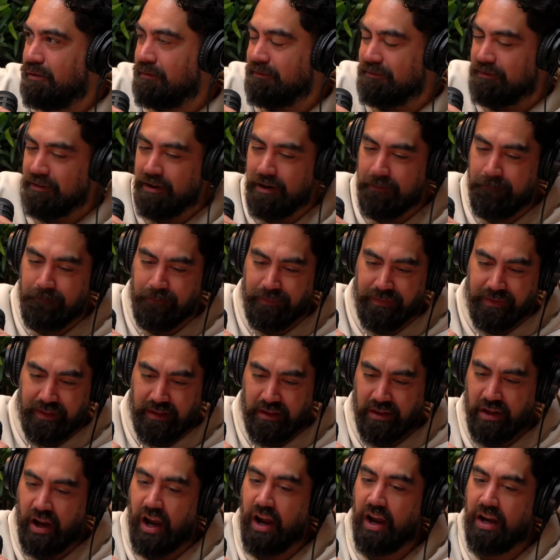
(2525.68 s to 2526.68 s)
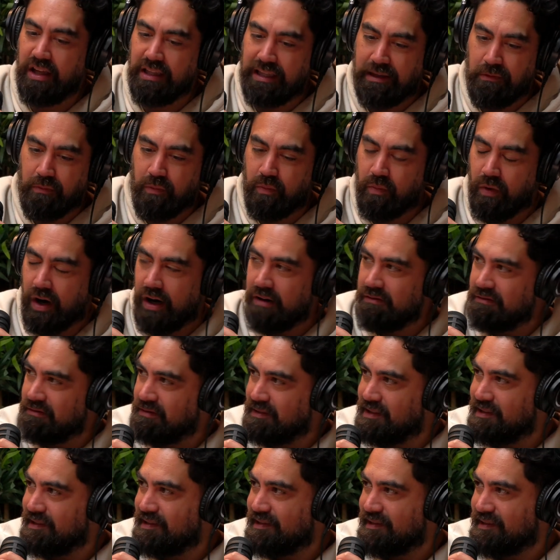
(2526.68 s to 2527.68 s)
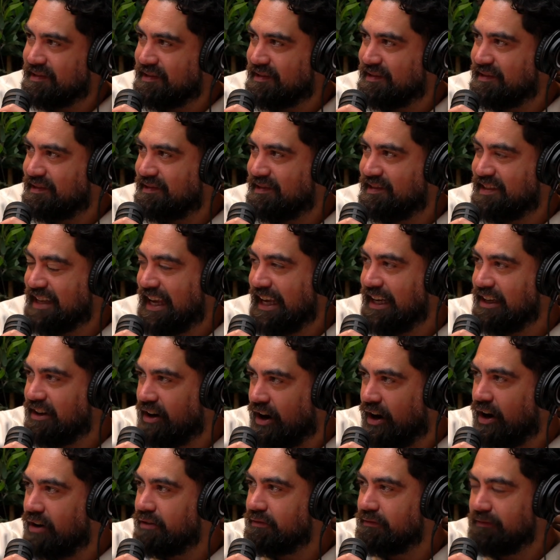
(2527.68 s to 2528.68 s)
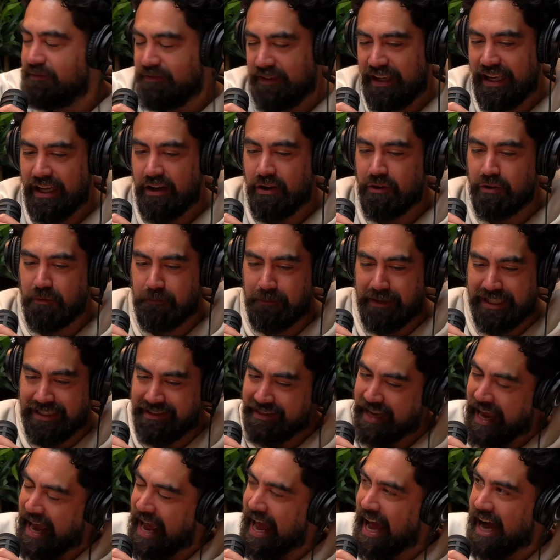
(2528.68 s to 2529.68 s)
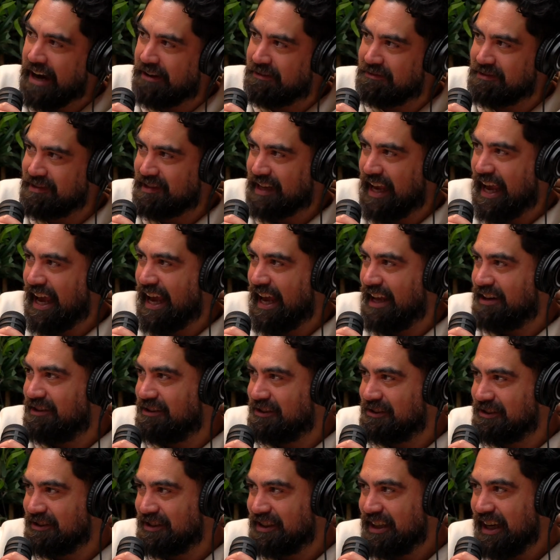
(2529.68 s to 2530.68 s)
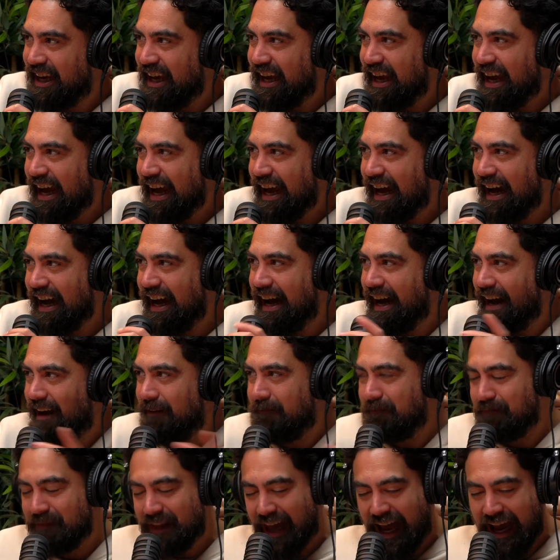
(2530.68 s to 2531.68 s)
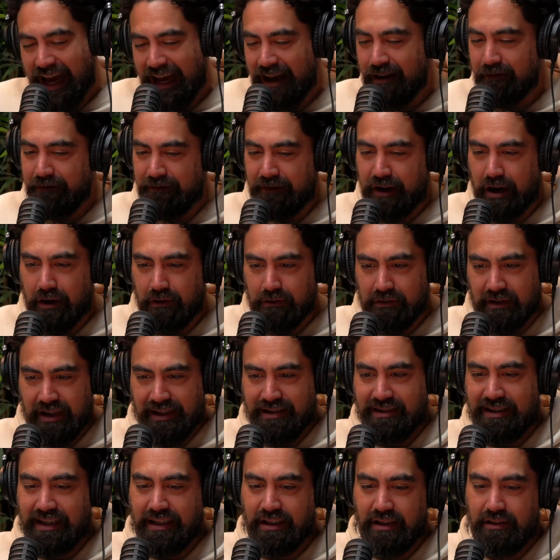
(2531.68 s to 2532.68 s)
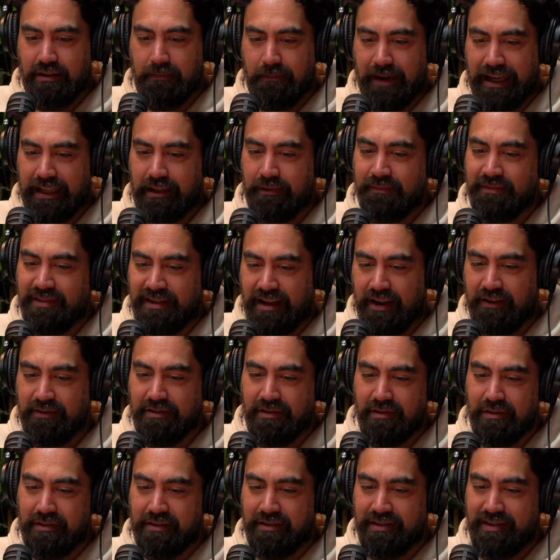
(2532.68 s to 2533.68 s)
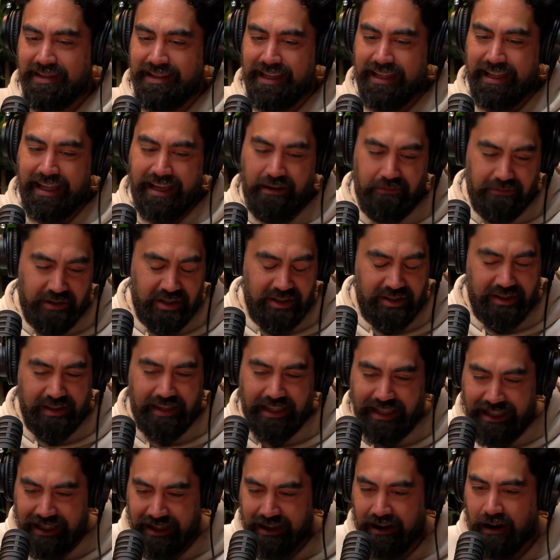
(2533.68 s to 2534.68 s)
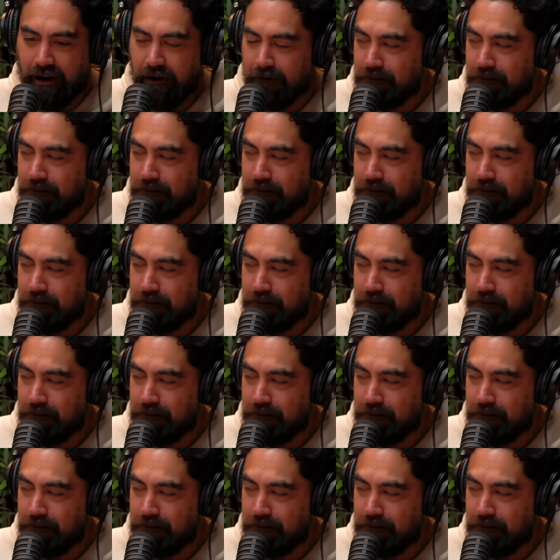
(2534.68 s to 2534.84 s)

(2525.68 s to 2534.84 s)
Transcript: from not only what was said on field, but to how it was handled. AFL continued to make themselves look silly. What did you think of the whole